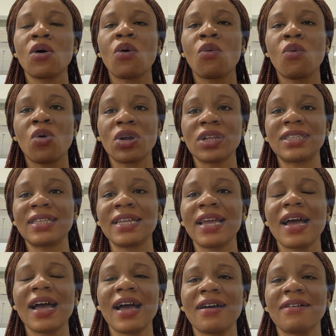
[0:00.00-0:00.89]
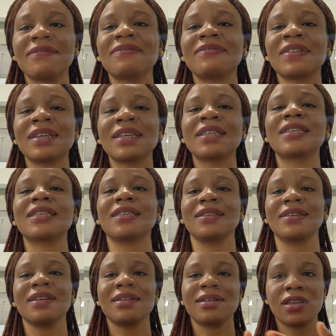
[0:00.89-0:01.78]
What they have is
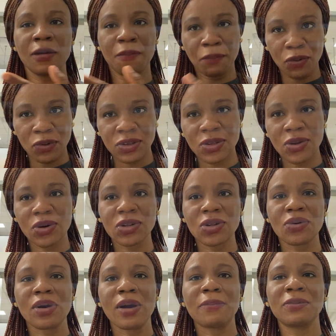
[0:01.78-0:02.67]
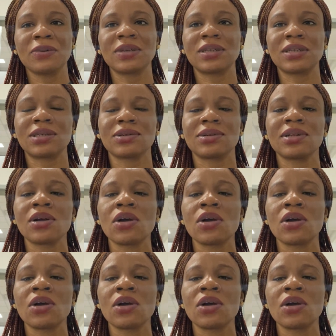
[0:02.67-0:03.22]
a postdoctoral position,